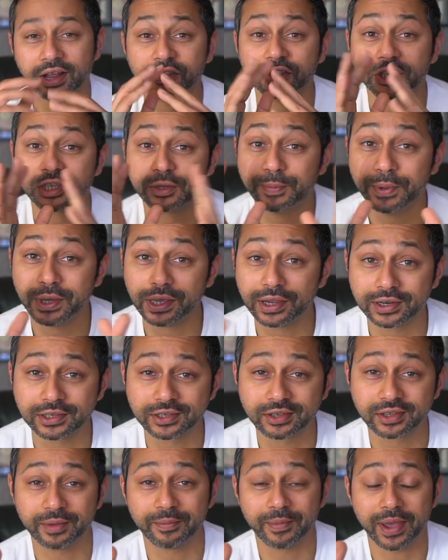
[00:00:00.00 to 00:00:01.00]
Now the
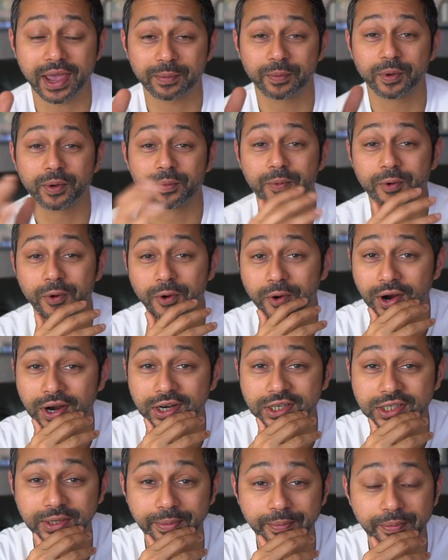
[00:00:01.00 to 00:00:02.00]
speakers on the MacBook Pro
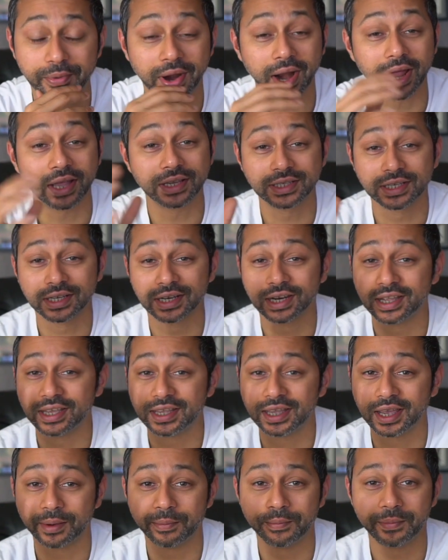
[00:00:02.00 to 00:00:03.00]
are
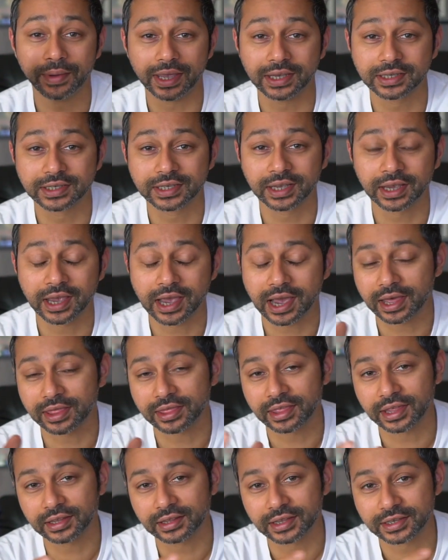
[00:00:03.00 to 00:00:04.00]
surprisingly amazing. I
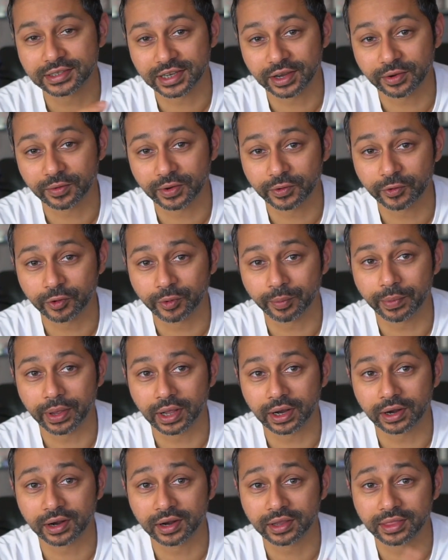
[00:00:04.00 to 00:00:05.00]
think they sound even
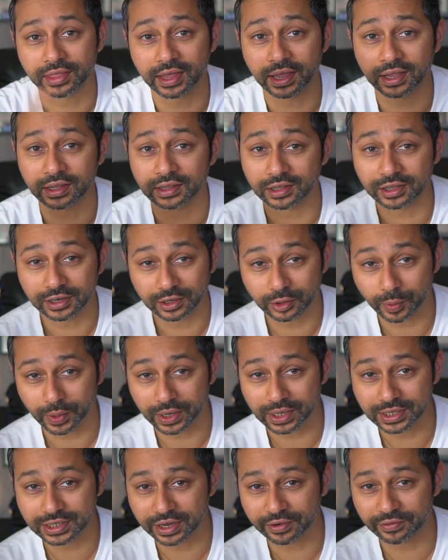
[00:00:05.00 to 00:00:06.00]
better than the
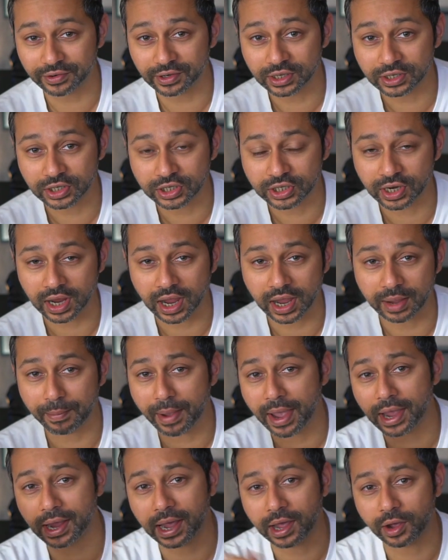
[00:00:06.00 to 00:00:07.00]
27-inch
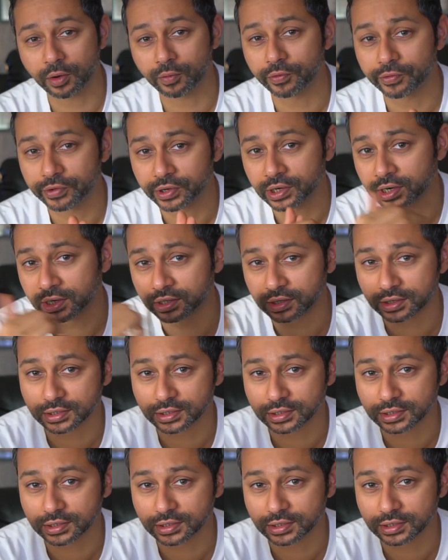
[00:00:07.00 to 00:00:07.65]
iMac I have over here.